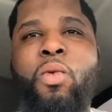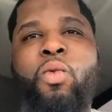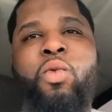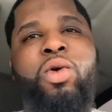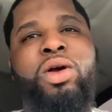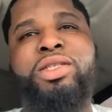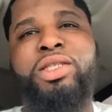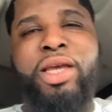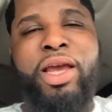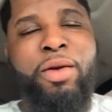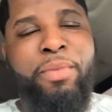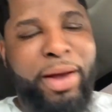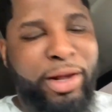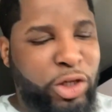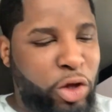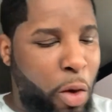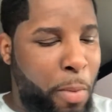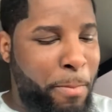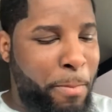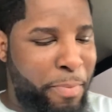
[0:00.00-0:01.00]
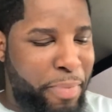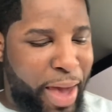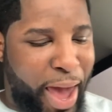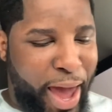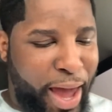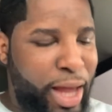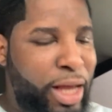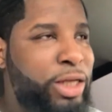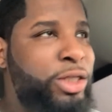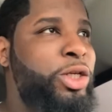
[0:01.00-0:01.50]
What's up, everybody? So I'm back.
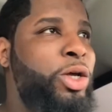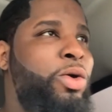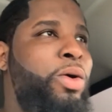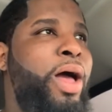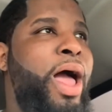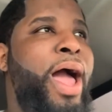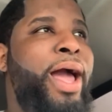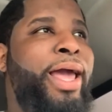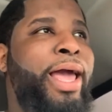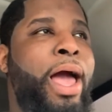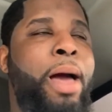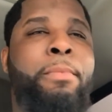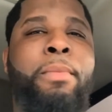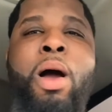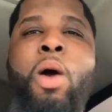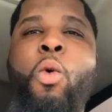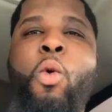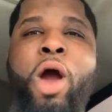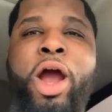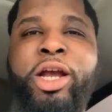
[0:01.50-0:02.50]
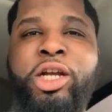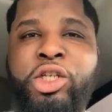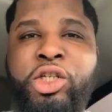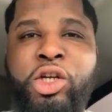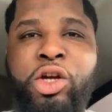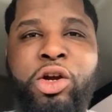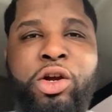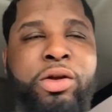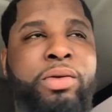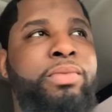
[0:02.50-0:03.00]
So I got my white
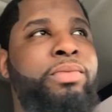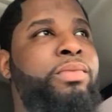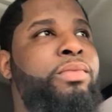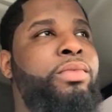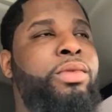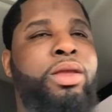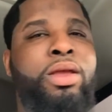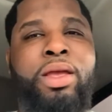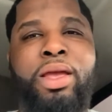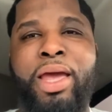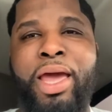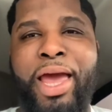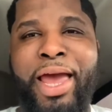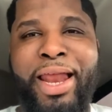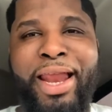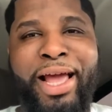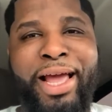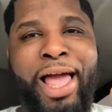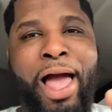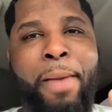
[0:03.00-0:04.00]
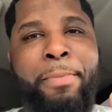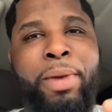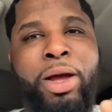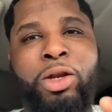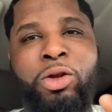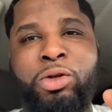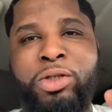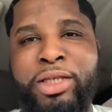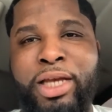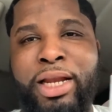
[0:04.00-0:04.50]
shirt and I got my
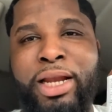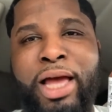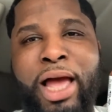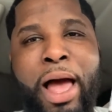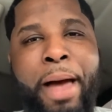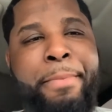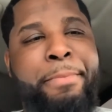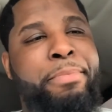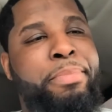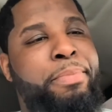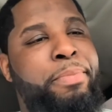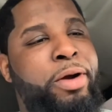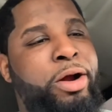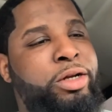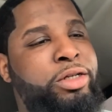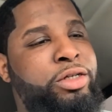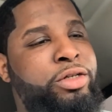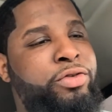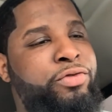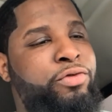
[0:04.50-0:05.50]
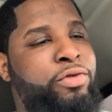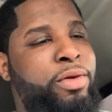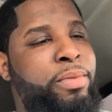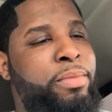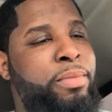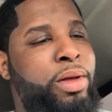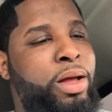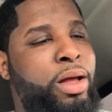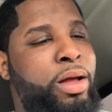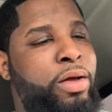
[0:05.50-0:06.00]
Nutella I purchased
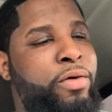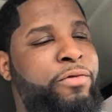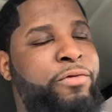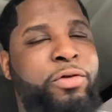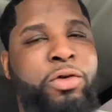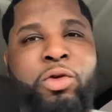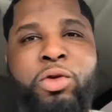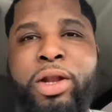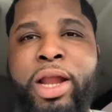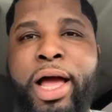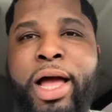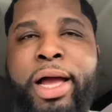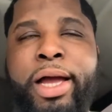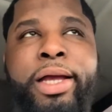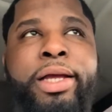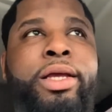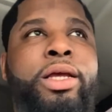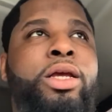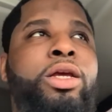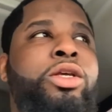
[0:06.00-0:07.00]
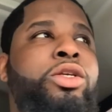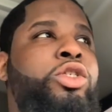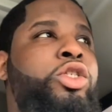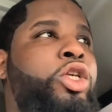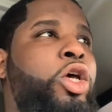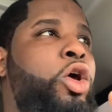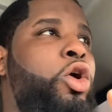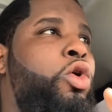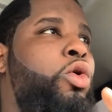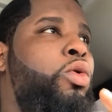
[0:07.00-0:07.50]
from uh, Food Lion.
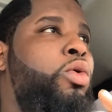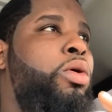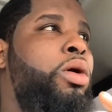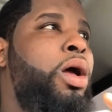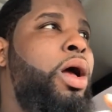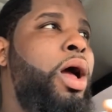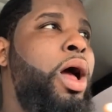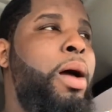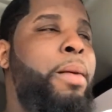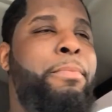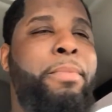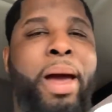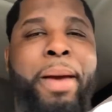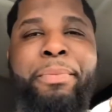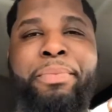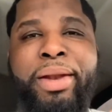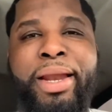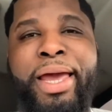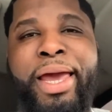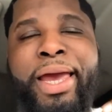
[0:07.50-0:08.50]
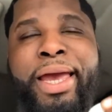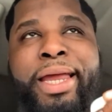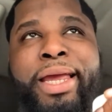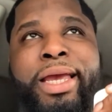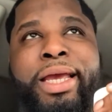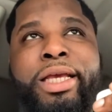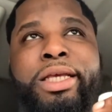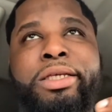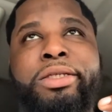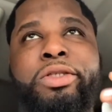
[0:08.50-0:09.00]
So my plan
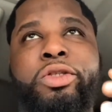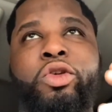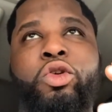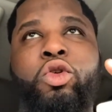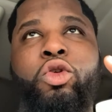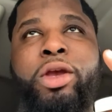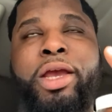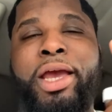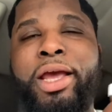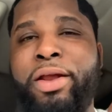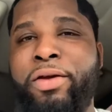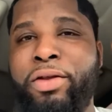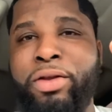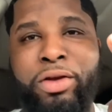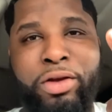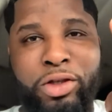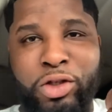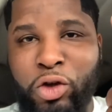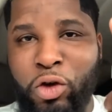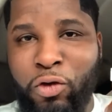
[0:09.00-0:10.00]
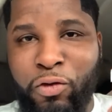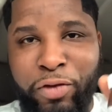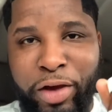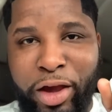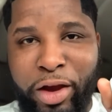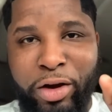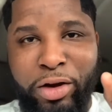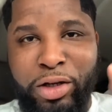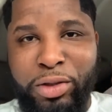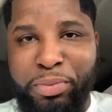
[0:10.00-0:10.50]
is to get a little two
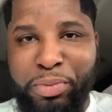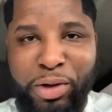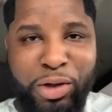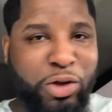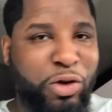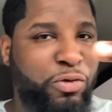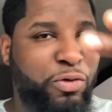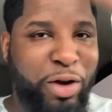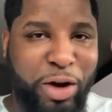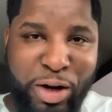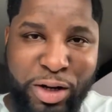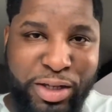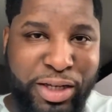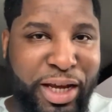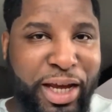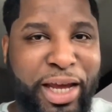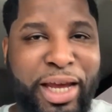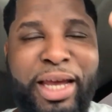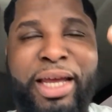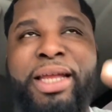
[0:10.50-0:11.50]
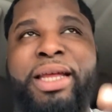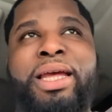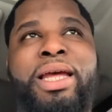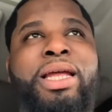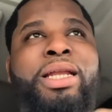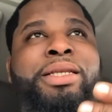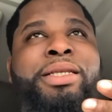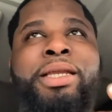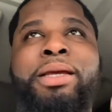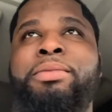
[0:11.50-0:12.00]
fingers, put two fingers in,
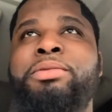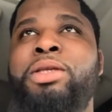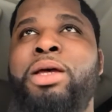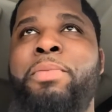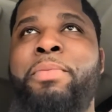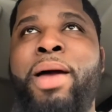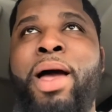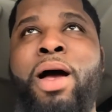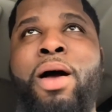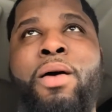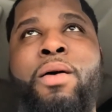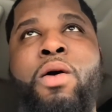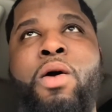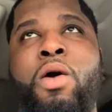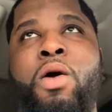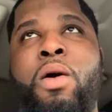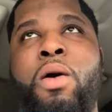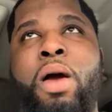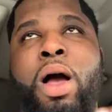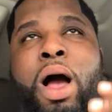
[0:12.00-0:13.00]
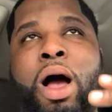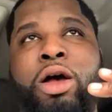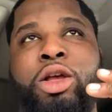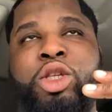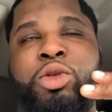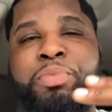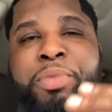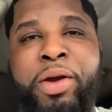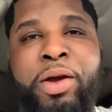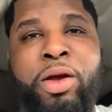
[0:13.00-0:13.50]
dip some out, I'll um,
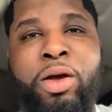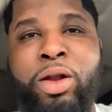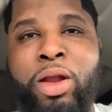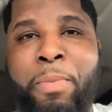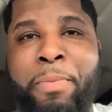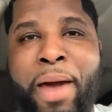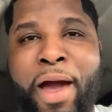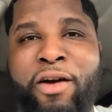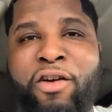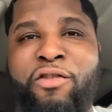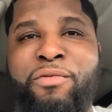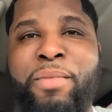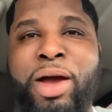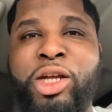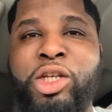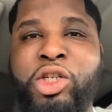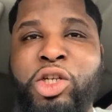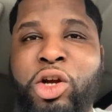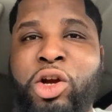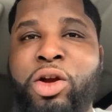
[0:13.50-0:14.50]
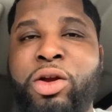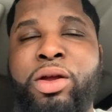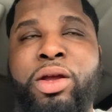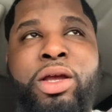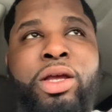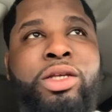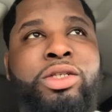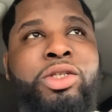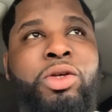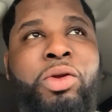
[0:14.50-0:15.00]
smear it on the back of my shirt
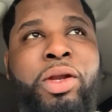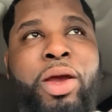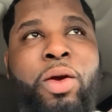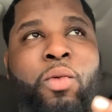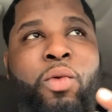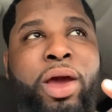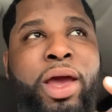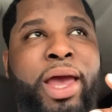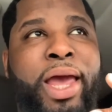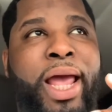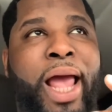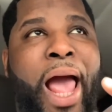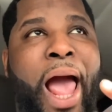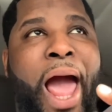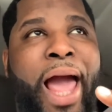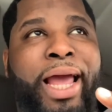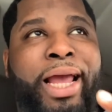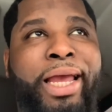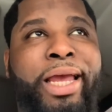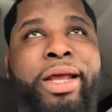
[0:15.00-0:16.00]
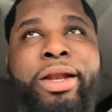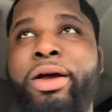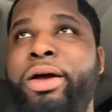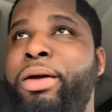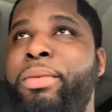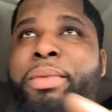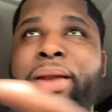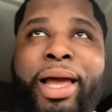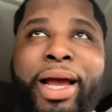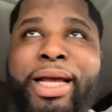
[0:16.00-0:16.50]
so that when I get
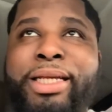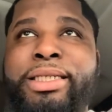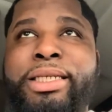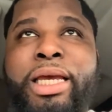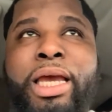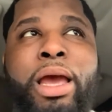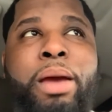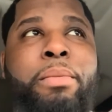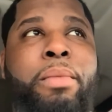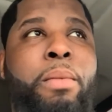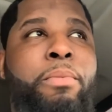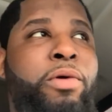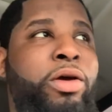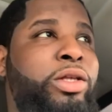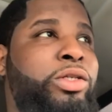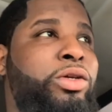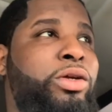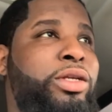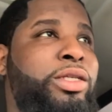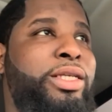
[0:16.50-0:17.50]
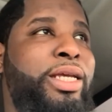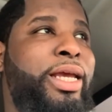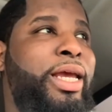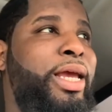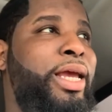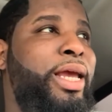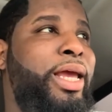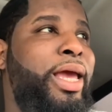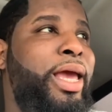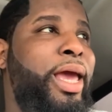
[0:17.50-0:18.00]
up, like I said, my brother's gonna see
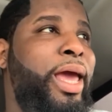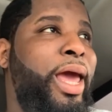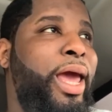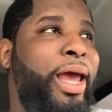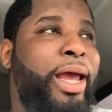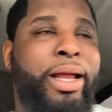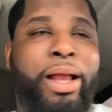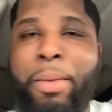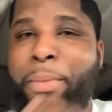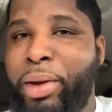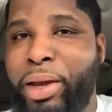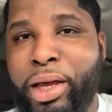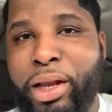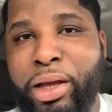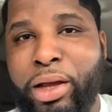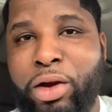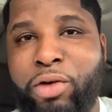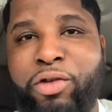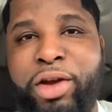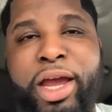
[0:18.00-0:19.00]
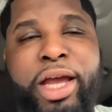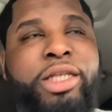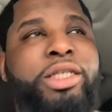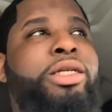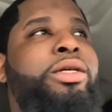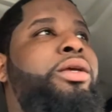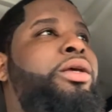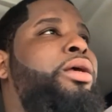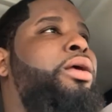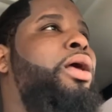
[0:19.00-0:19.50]
it and I'm gonna get a good reaction.
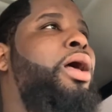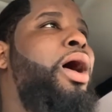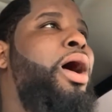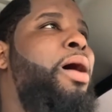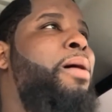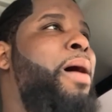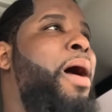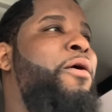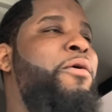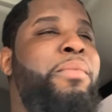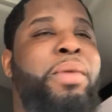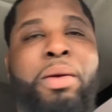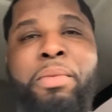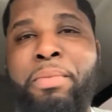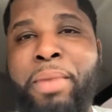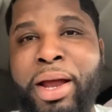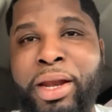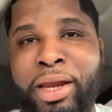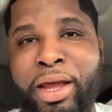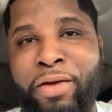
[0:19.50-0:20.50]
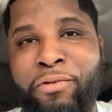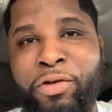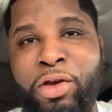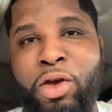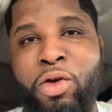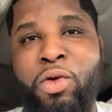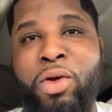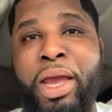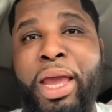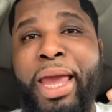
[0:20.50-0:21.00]
Uh, I remember my
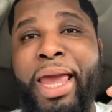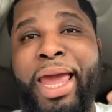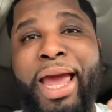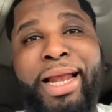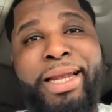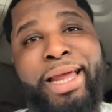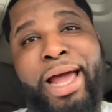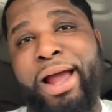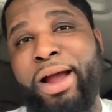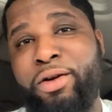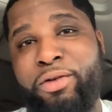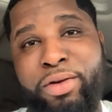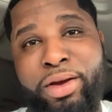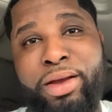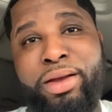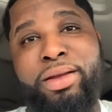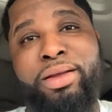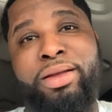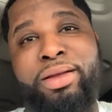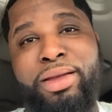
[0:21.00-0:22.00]
nephew, he had diarrhea